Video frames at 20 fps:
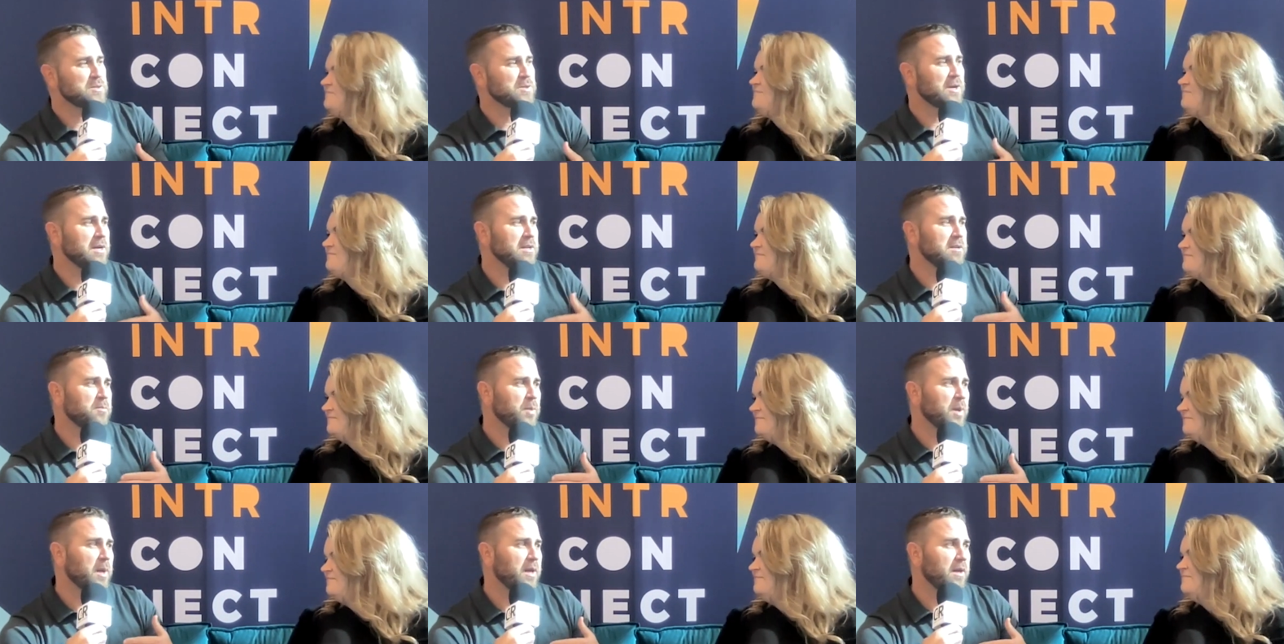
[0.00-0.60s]
Speaker 1: are
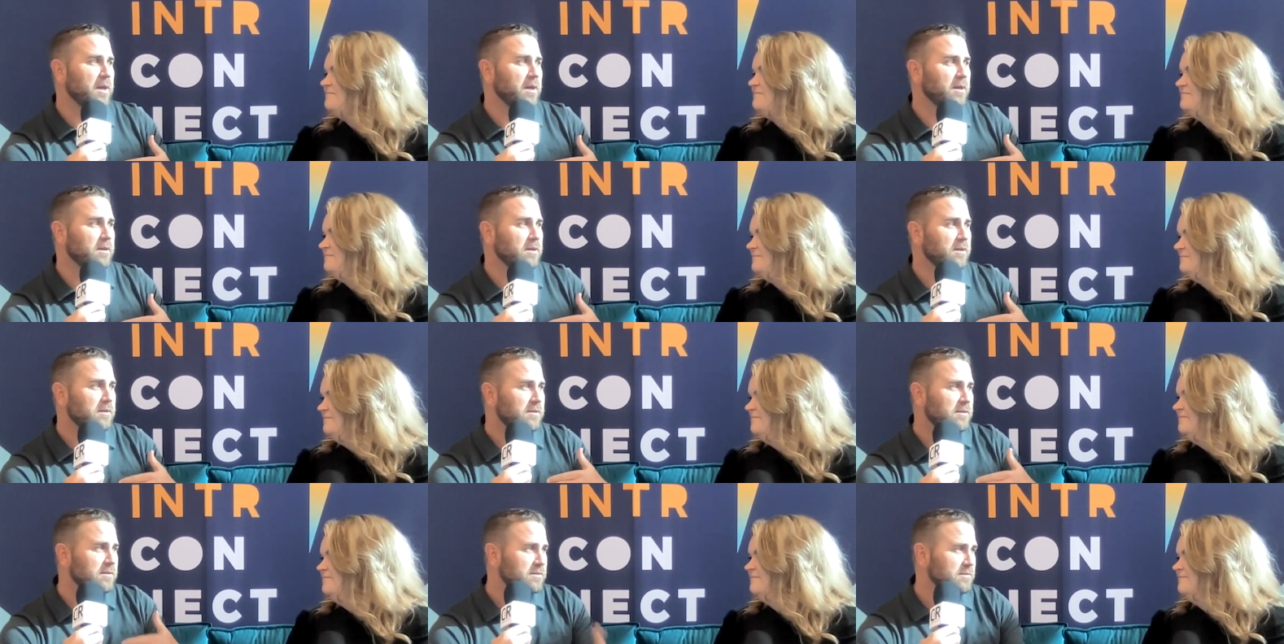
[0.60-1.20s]
trying to pay
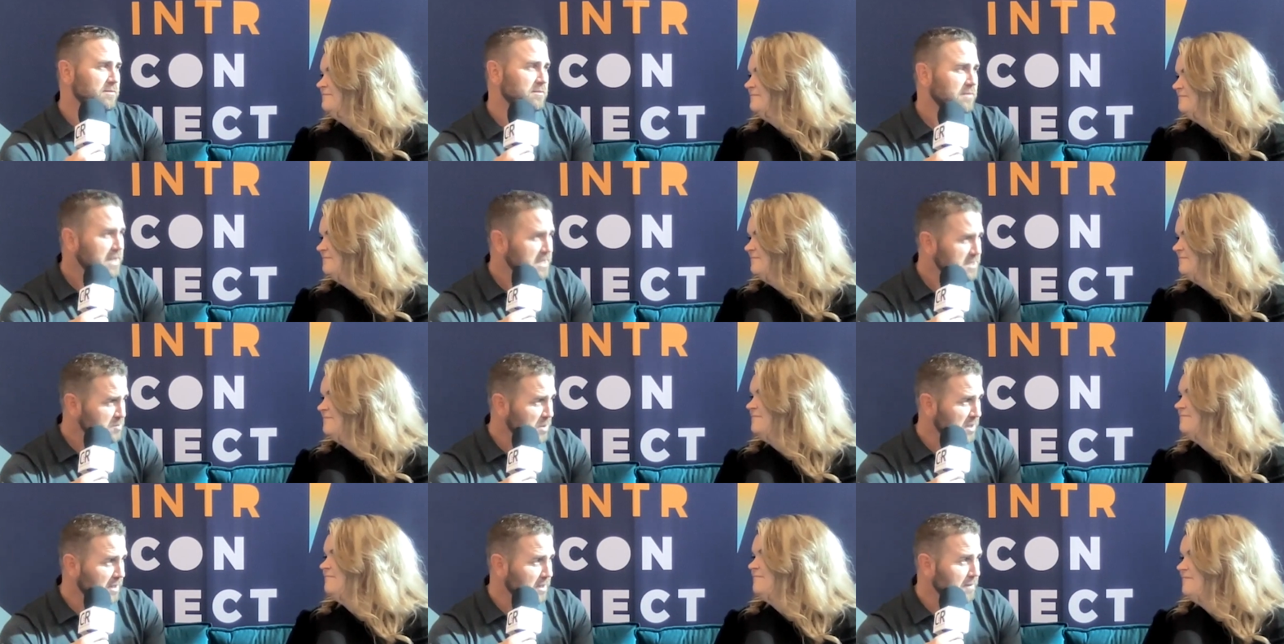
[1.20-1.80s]

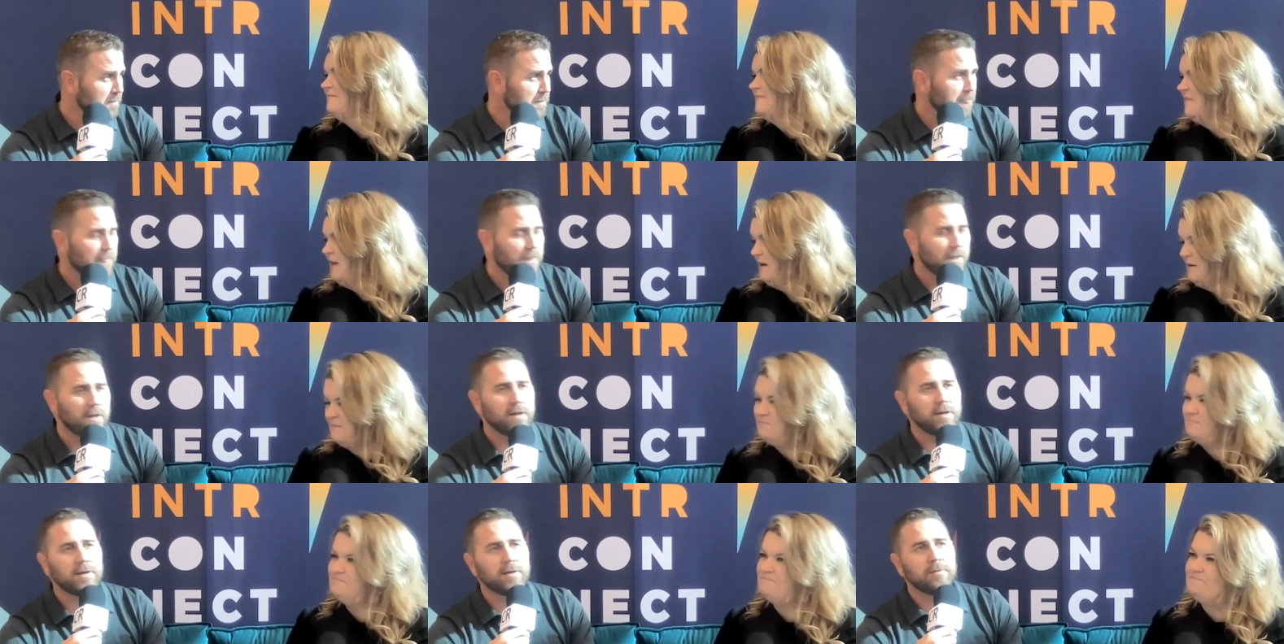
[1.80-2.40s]
less money.
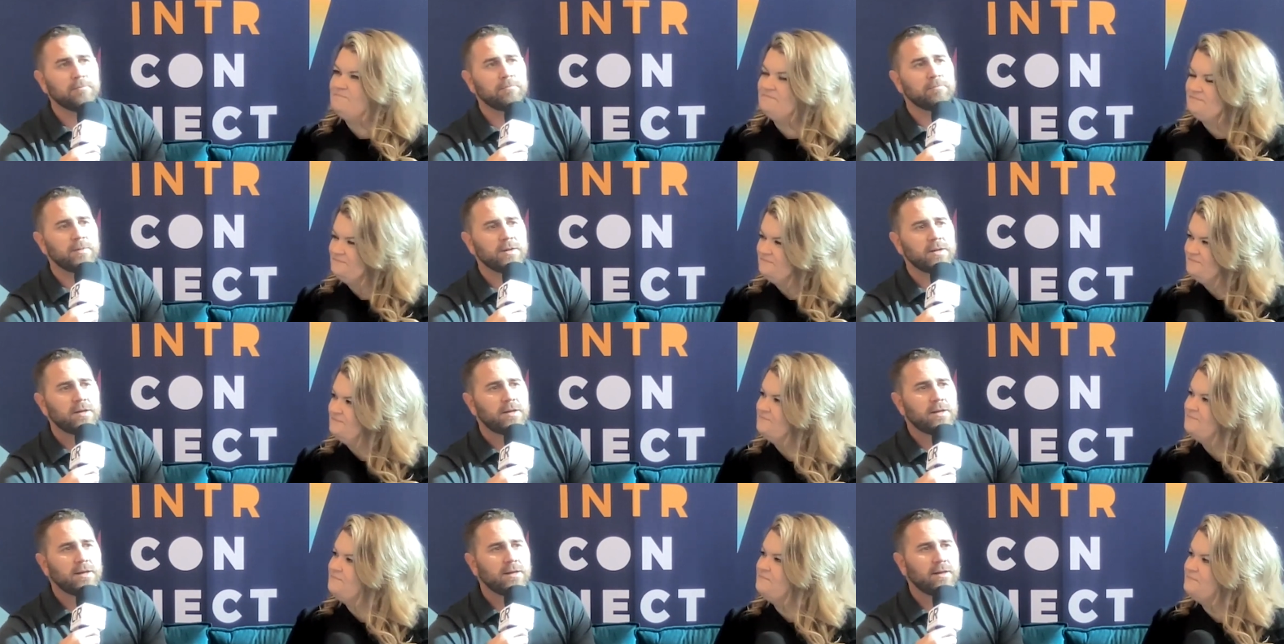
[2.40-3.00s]
Yep. Um,
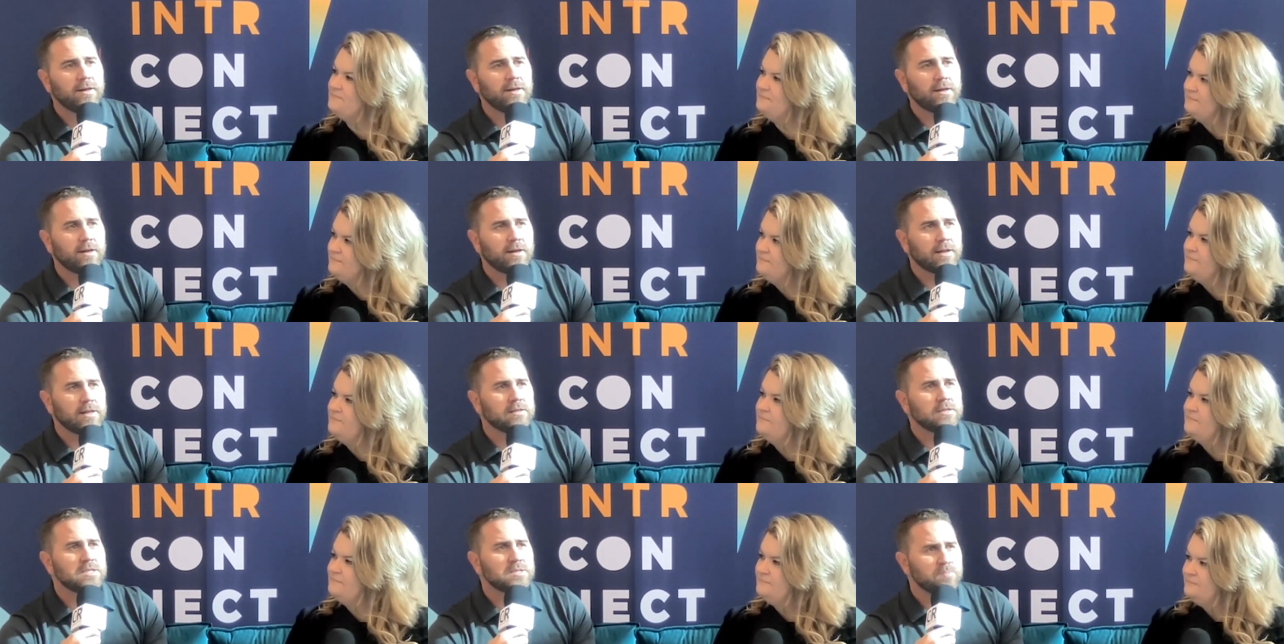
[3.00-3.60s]
and,
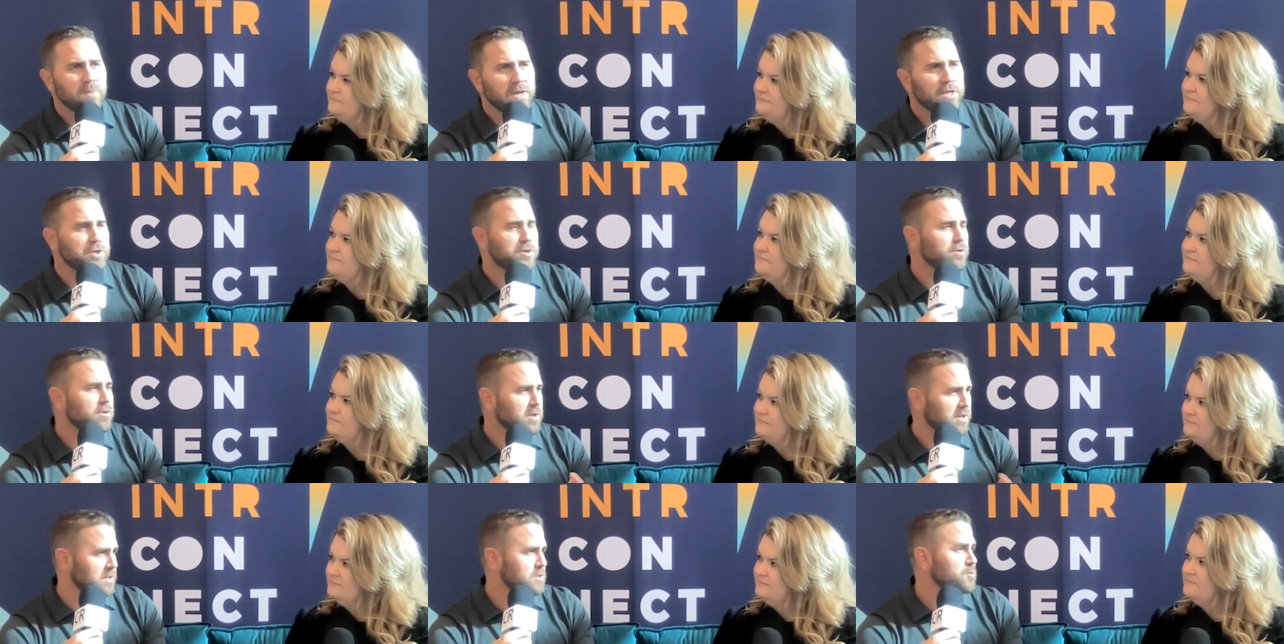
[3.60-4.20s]
and at least make
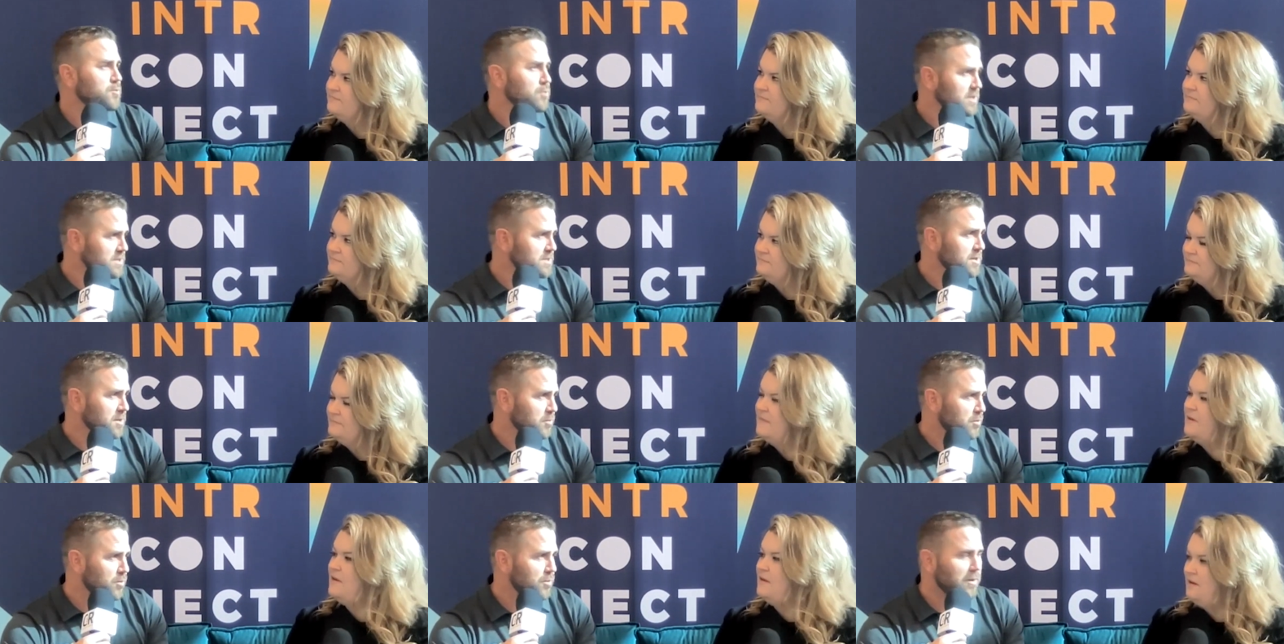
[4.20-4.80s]
sure that it's
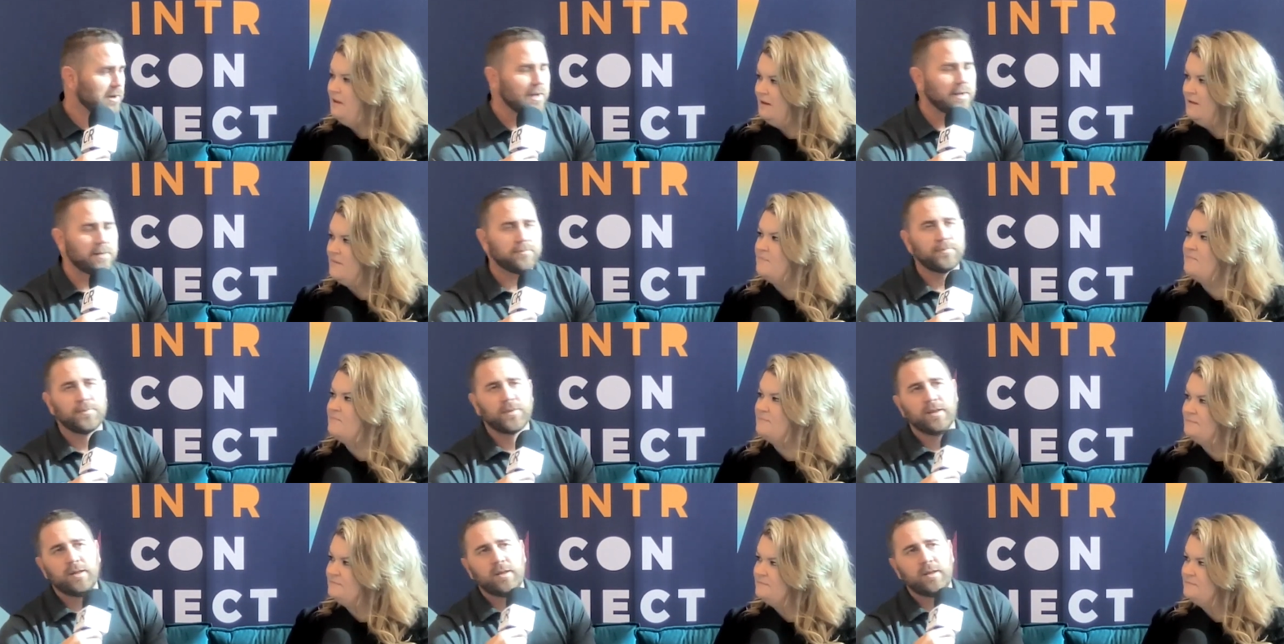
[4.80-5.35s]
reasonable, right? Yep.